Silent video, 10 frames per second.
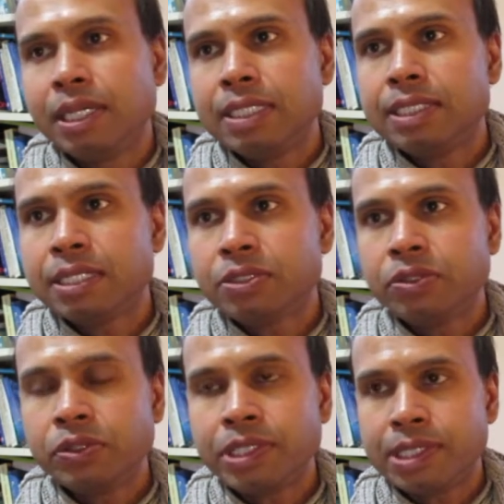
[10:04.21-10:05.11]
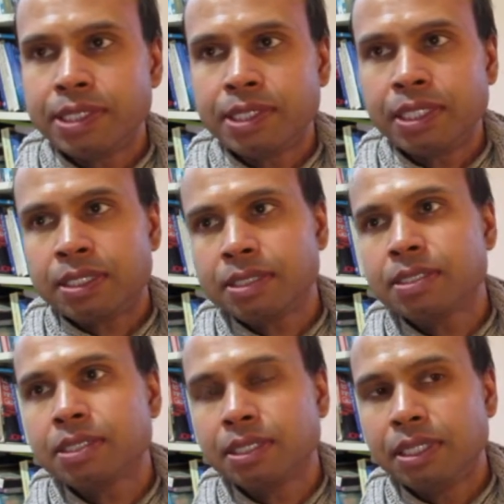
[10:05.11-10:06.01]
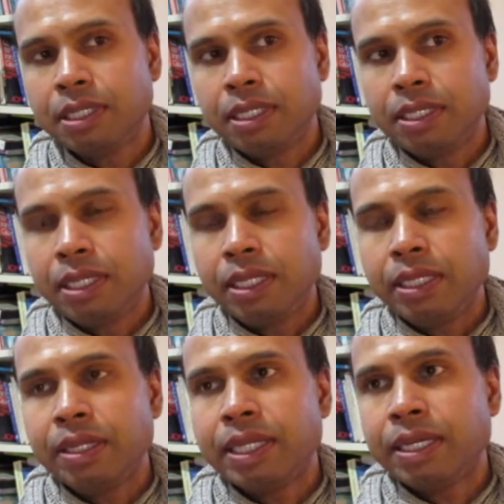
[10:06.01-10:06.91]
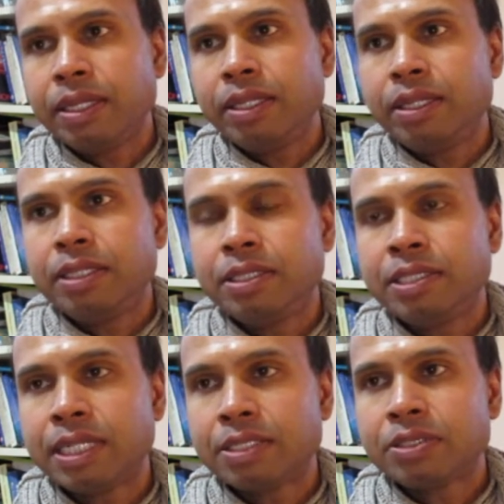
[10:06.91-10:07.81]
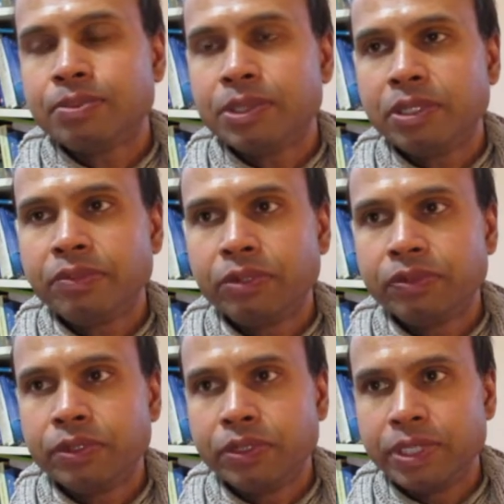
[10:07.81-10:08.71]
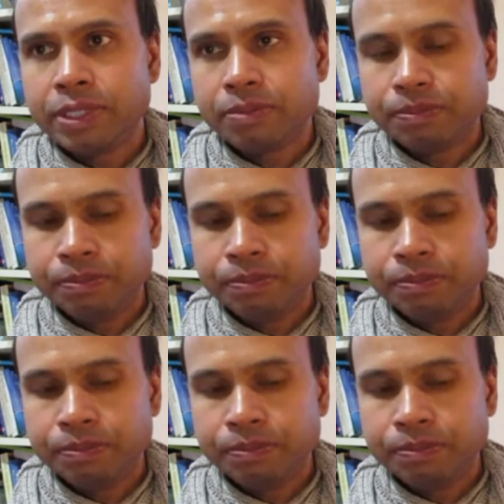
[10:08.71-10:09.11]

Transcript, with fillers: and does noise exist in that in the detached observer of noise?